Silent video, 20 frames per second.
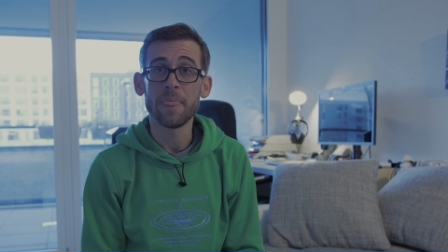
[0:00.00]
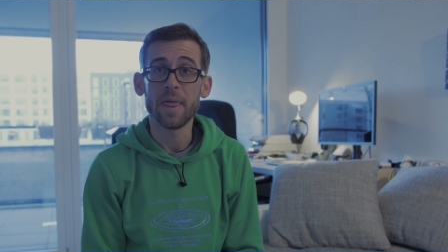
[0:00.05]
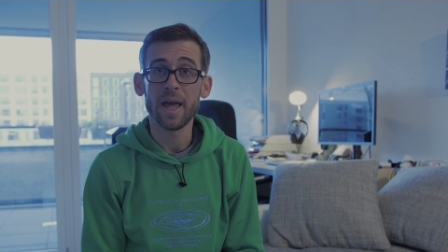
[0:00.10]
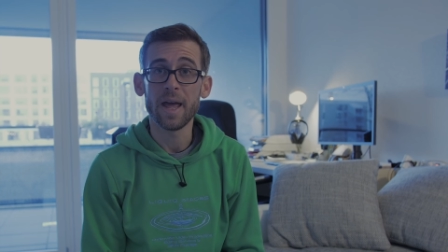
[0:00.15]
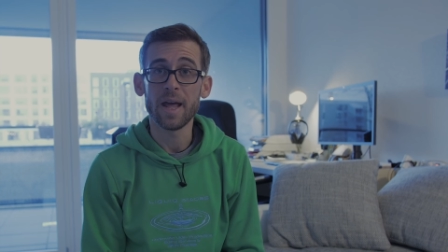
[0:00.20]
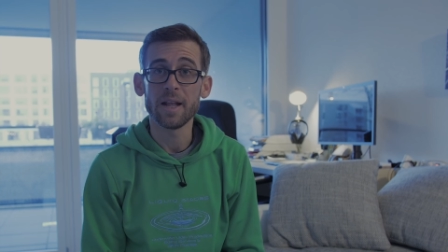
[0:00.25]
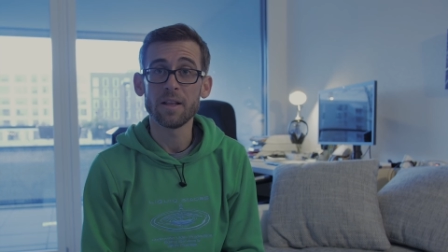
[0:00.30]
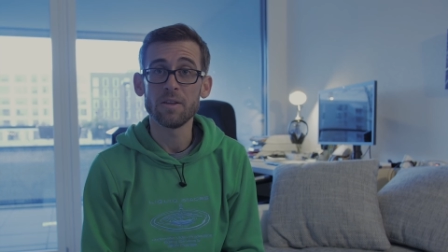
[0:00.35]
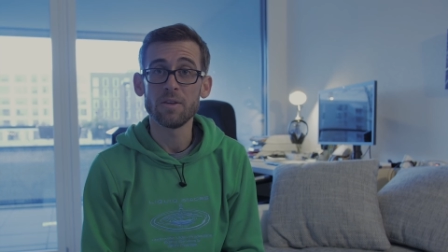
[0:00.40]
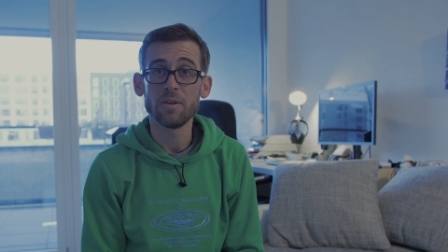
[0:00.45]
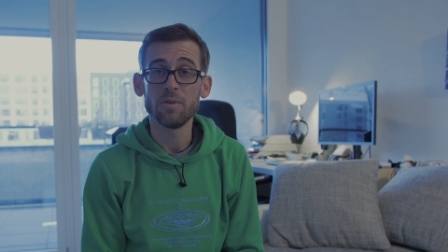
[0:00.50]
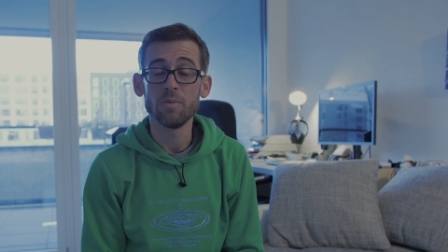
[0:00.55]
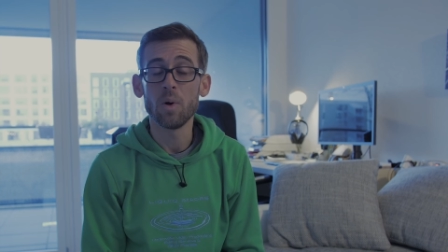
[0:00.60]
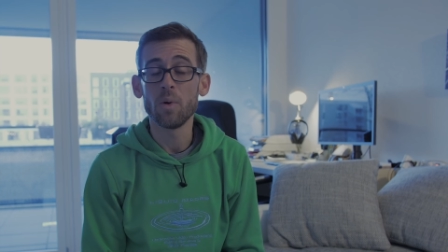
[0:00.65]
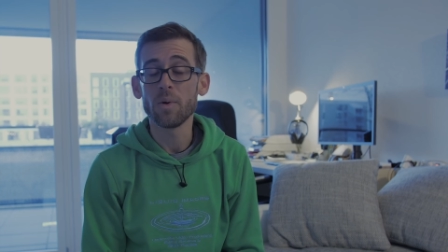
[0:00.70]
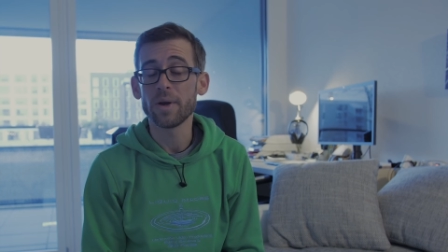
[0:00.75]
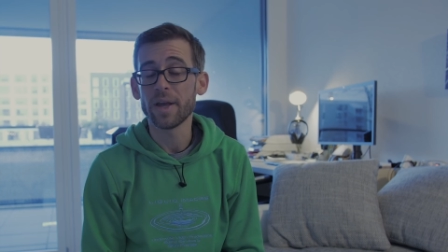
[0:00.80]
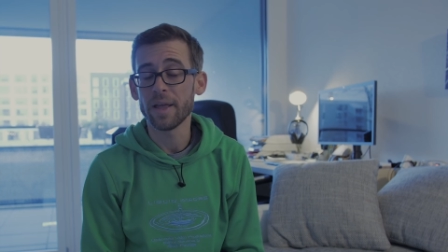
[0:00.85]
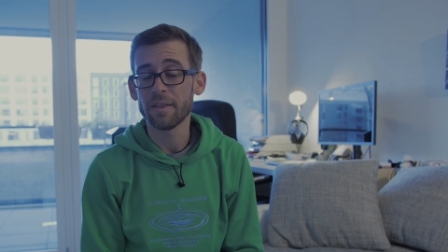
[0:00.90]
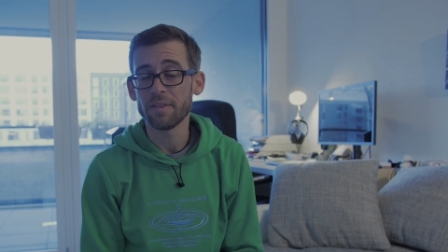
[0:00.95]
that you
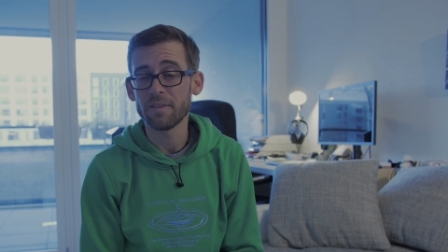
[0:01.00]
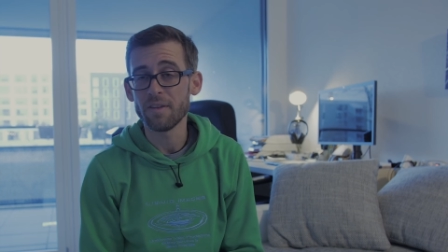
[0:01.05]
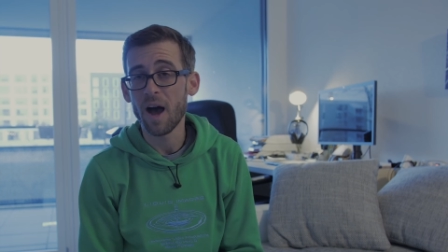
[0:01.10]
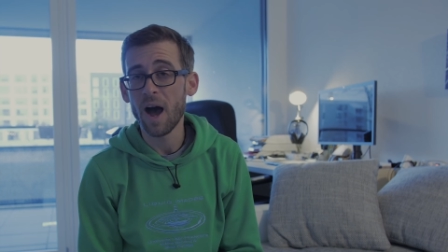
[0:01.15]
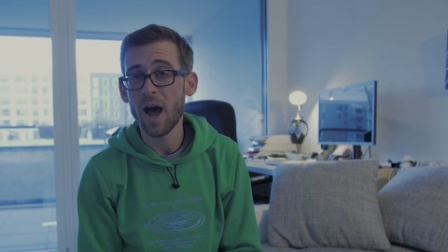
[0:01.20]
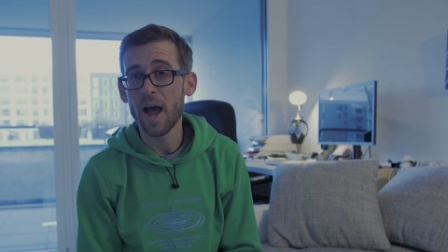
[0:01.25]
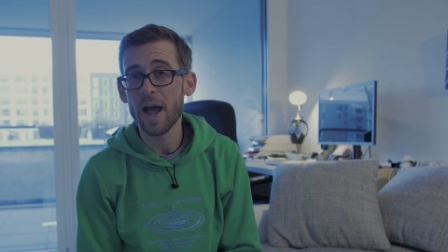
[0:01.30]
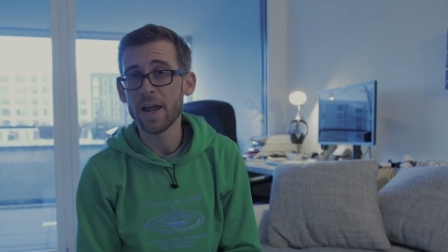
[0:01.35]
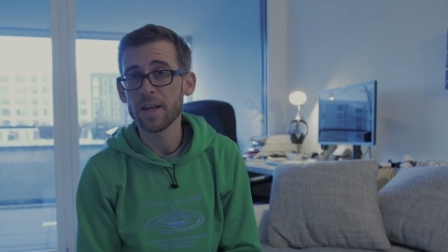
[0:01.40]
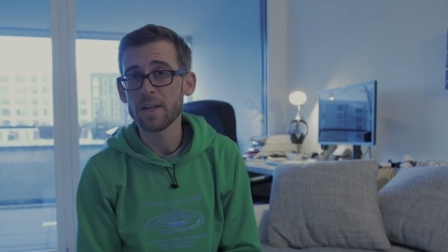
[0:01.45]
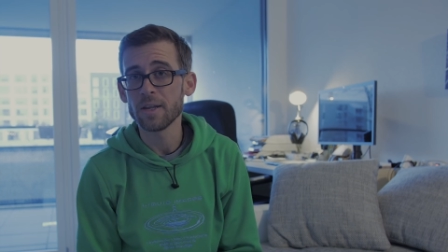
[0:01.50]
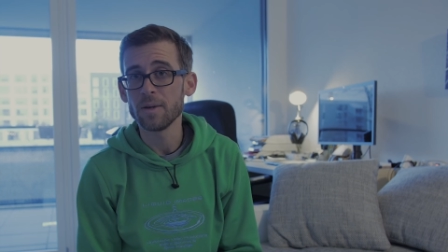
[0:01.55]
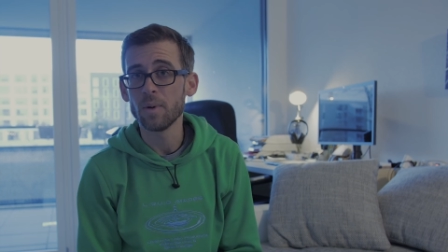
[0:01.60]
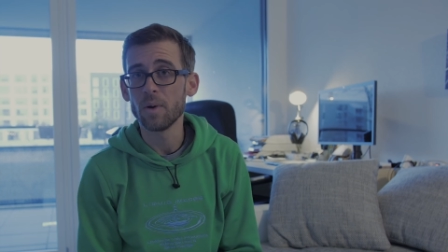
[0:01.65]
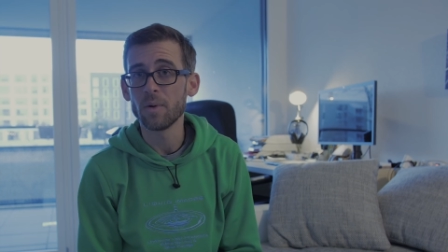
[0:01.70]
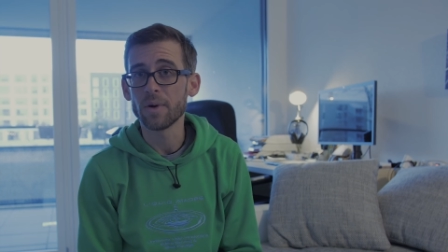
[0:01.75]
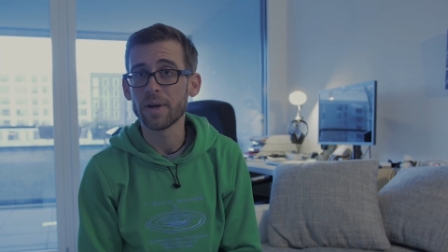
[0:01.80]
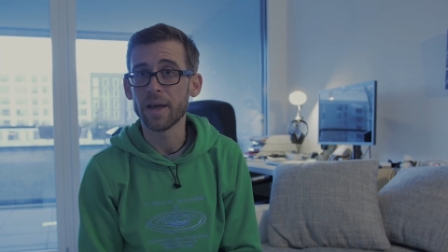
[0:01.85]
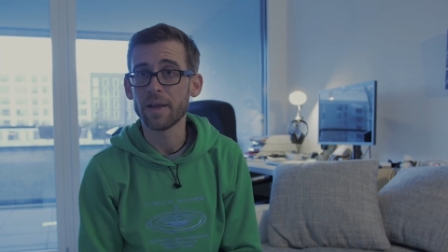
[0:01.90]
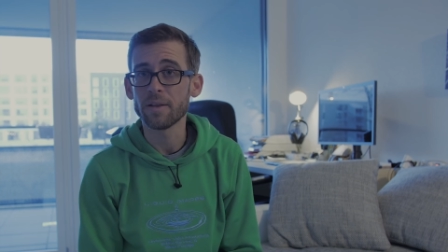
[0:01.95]
won't get tired, you
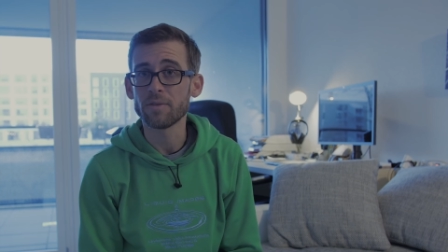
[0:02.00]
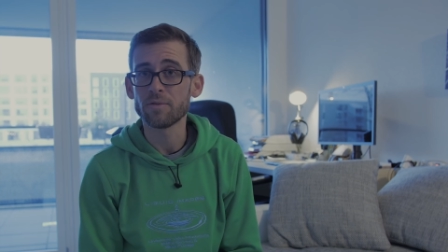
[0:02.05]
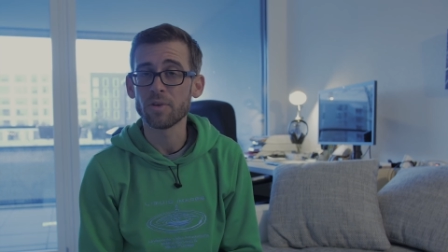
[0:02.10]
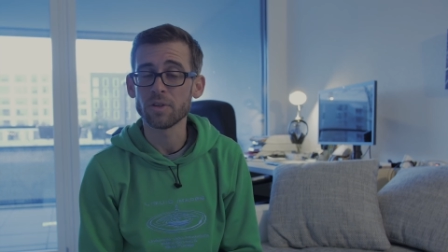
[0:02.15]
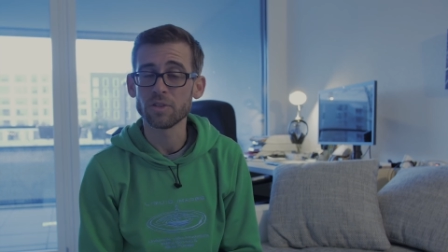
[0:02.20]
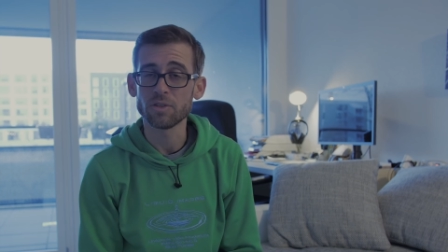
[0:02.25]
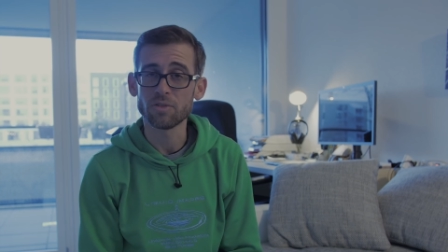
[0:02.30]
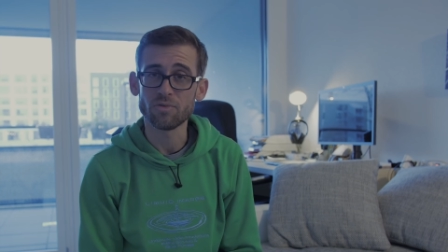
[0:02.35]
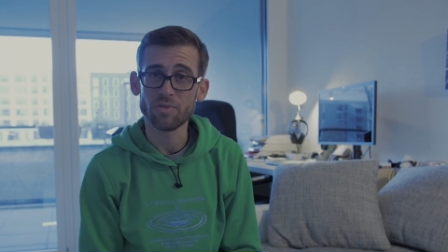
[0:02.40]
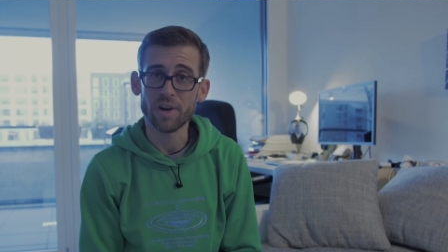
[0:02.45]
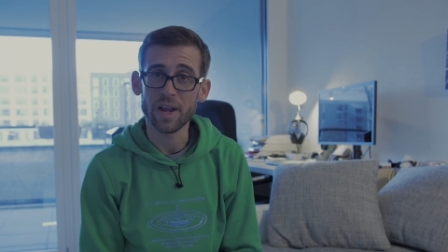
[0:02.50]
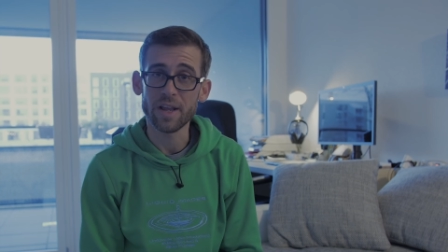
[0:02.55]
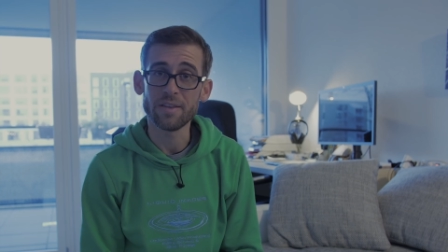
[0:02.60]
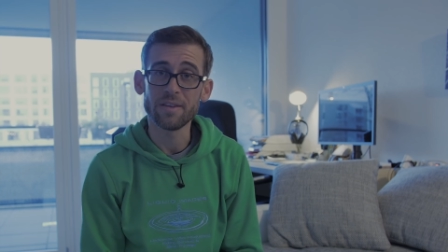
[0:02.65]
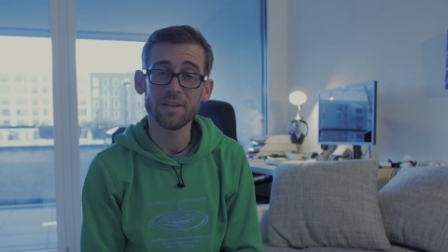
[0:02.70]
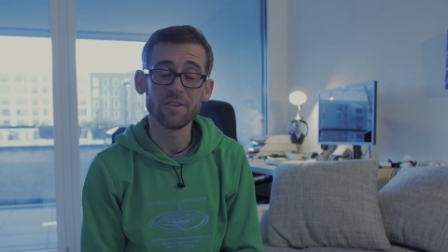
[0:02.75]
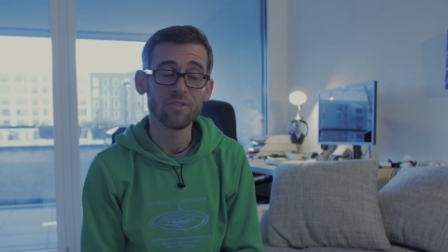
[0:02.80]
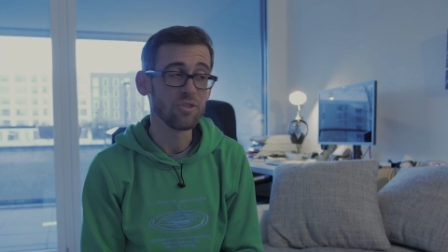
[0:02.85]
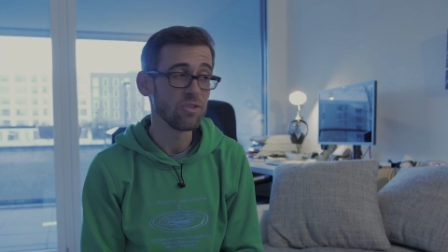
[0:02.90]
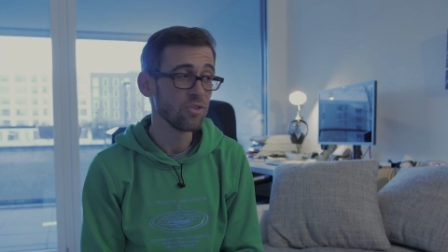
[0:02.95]
won't get
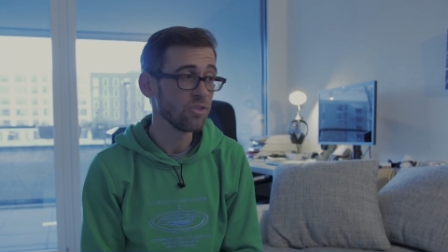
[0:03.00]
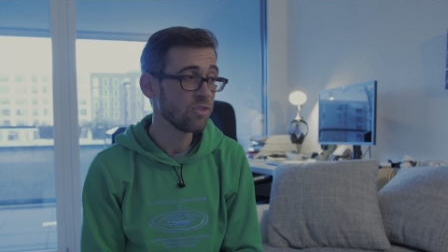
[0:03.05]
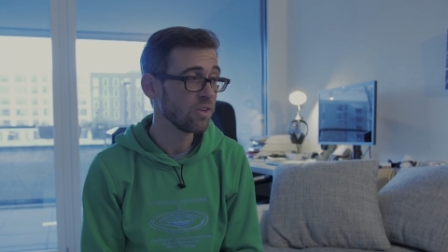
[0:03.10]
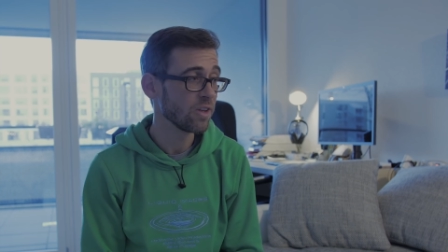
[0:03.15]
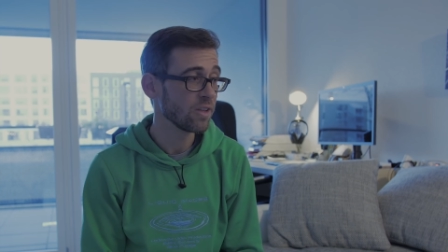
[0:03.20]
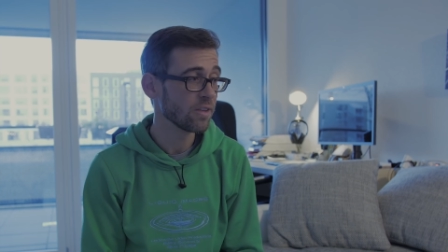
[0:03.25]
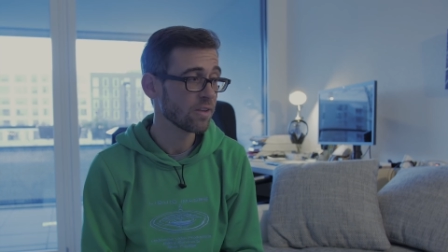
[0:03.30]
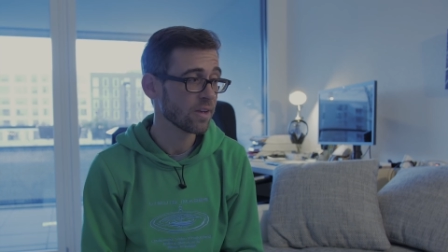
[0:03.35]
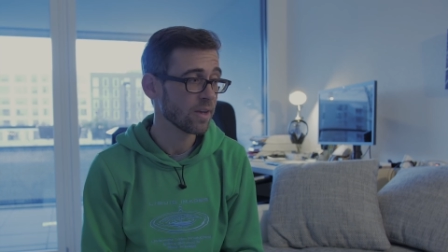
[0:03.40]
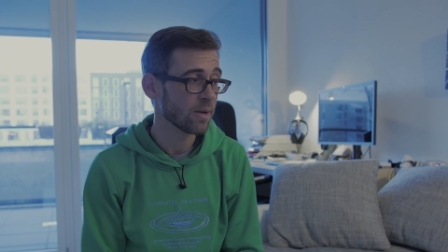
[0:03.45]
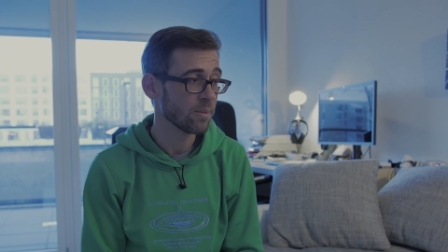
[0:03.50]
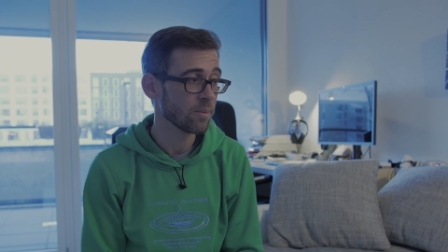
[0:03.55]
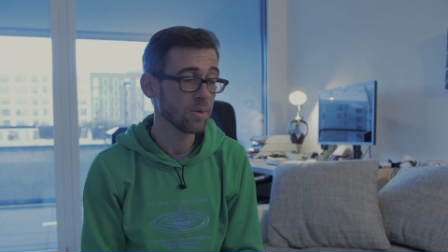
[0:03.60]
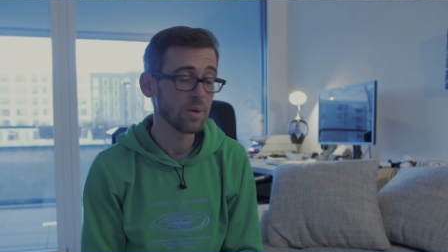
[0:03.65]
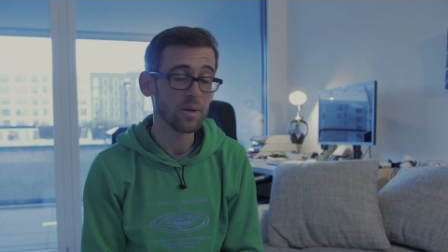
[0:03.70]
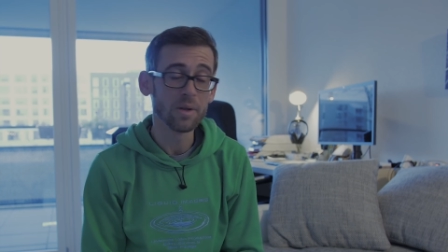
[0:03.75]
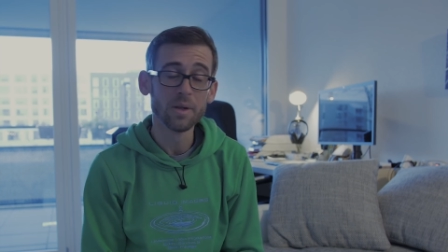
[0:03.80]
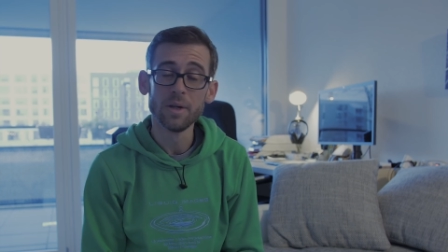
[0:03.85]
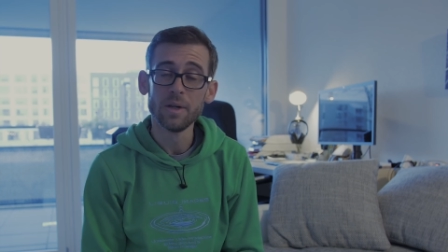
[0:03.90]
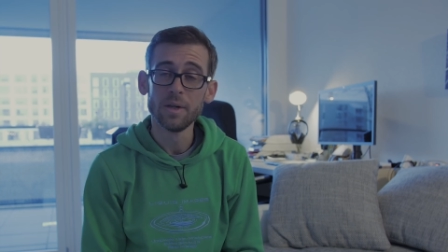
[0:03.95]
frustrated using the
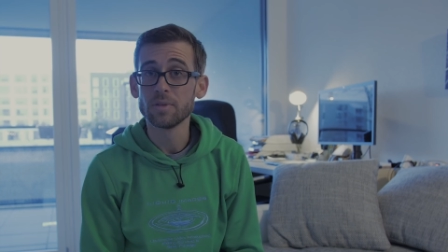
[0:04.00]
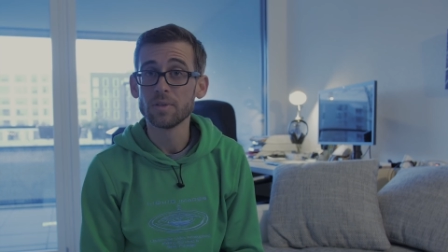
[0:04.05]
gimbal,